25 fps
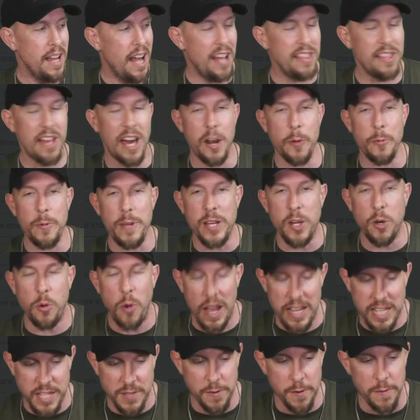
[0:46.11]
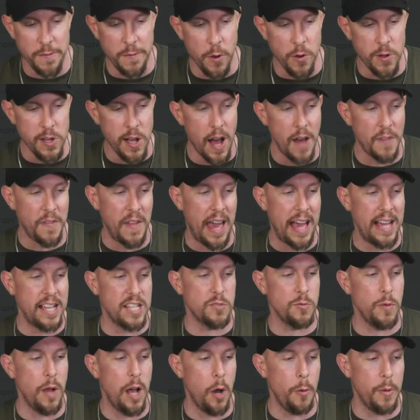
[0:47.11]
A lot of requests for Vogoth
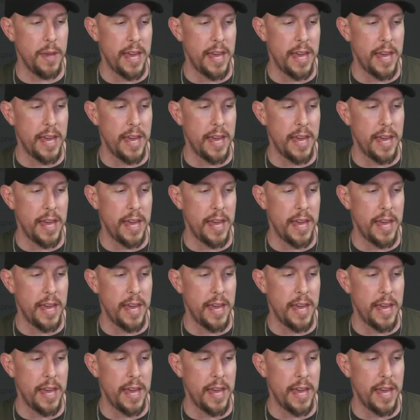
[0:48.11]
as well.